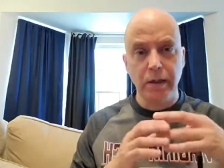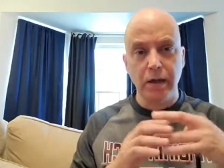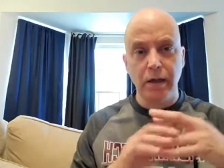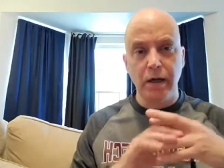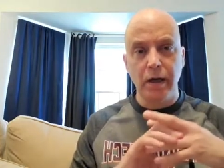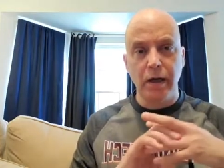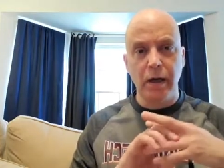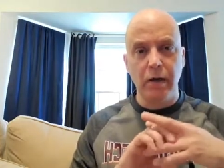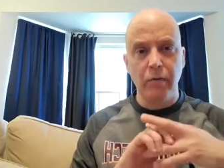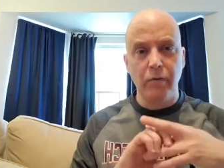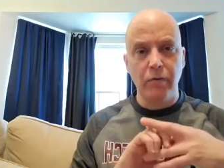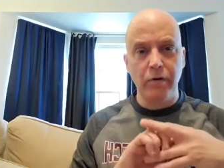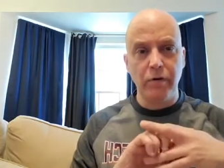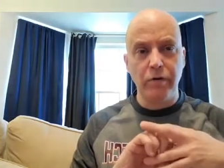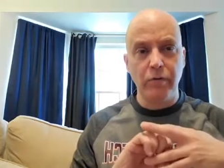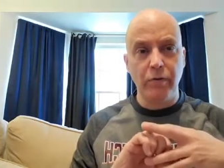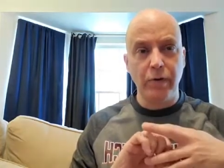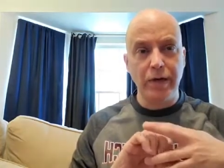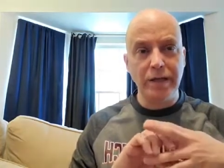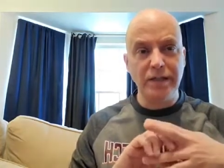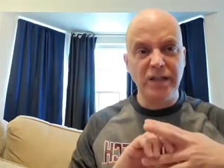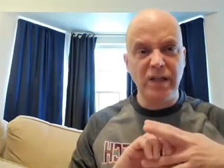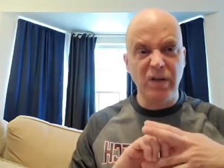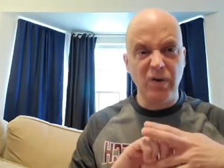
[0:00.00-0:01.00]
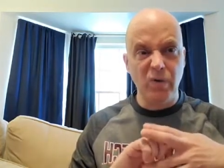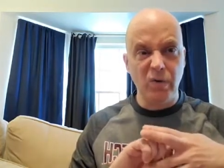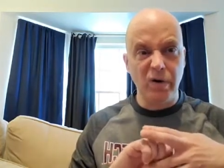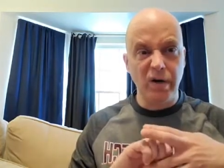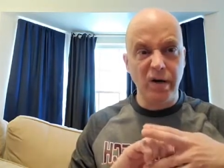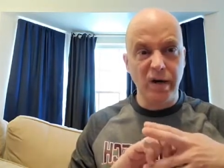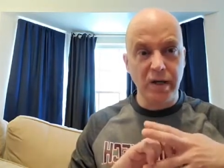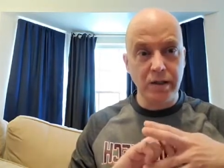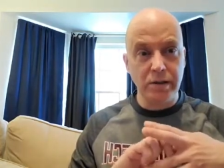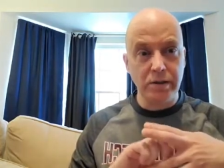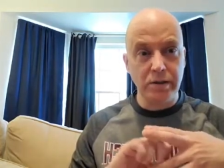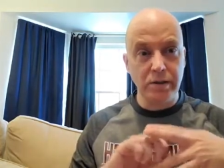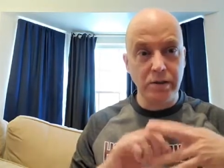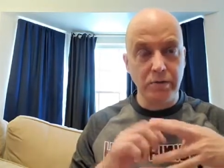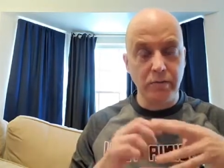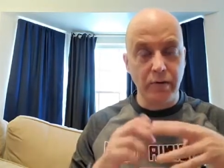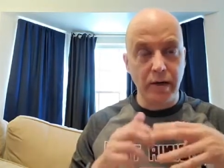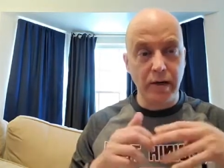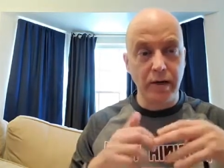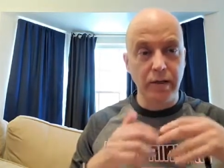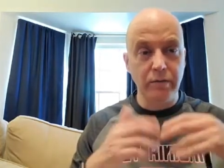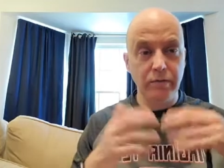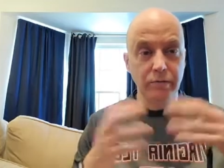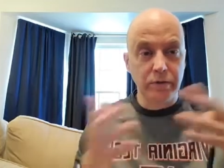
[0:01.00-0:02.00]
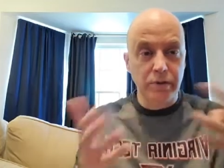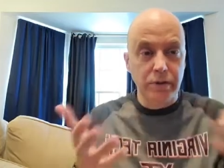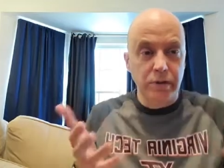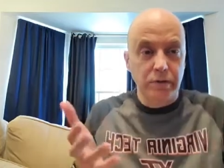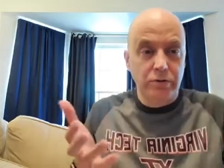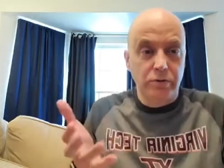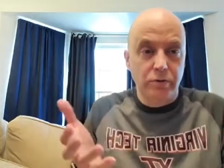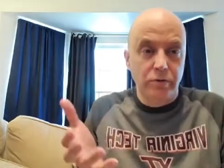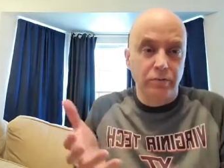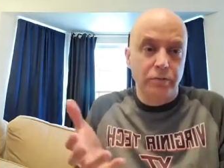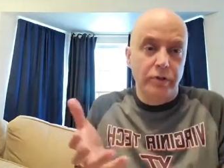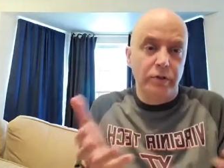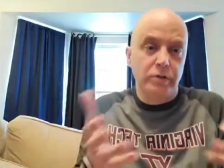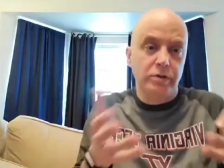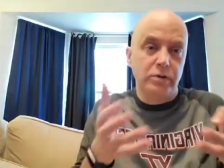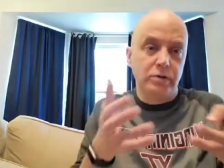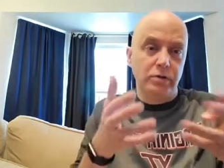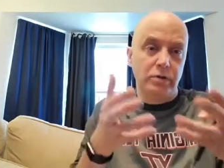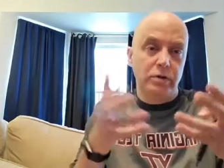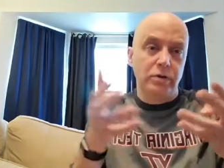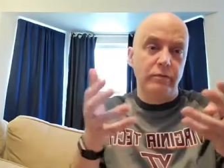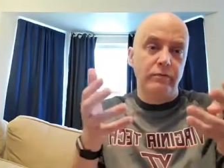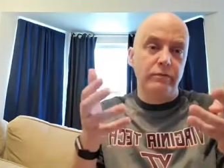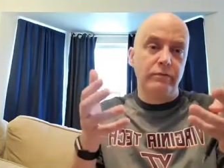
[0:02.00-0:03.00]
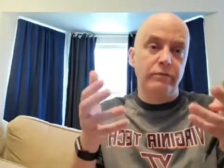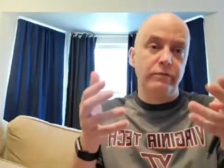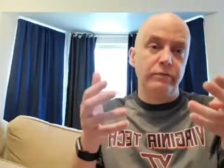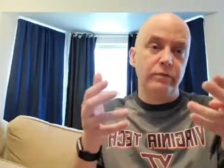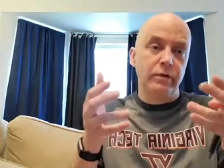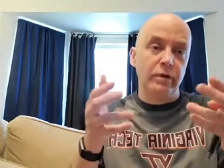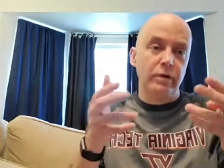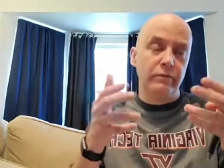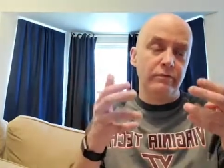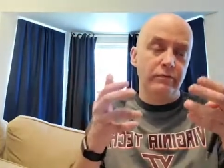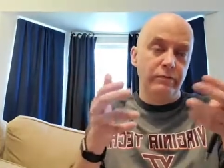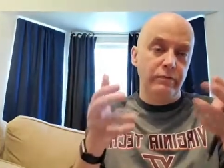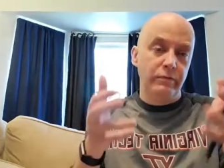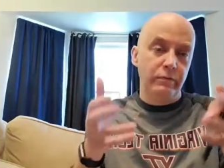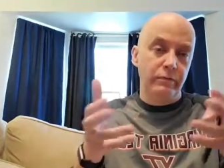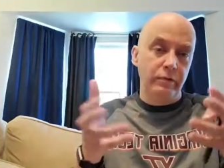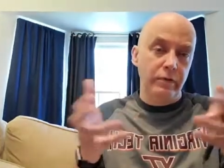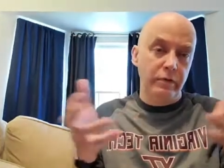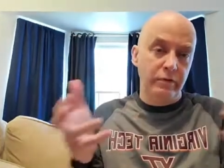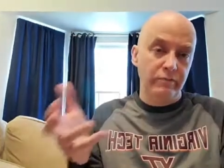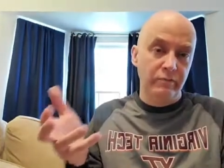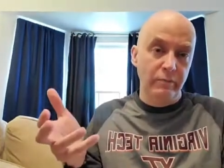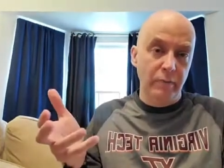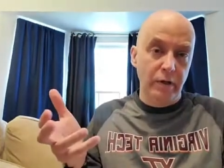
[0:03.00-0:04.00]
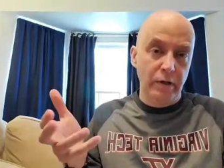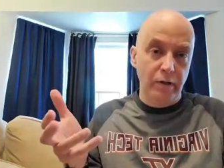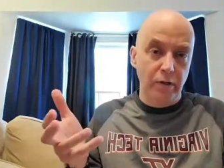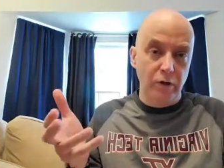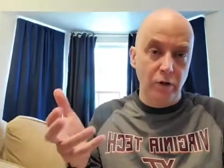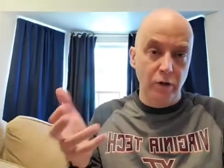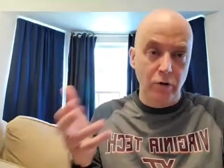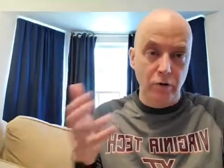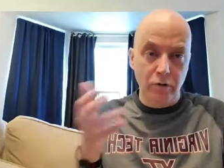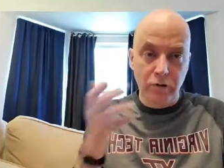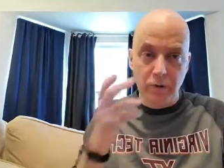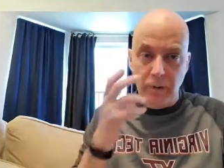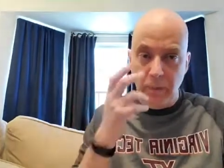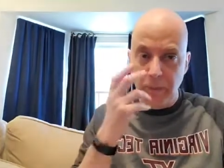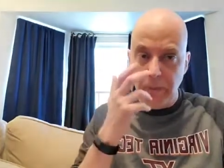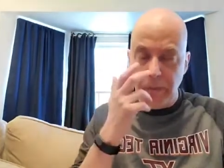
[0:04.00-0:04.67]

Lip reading: one of the ways he organized his writing was he drew pictures of Middle Earth.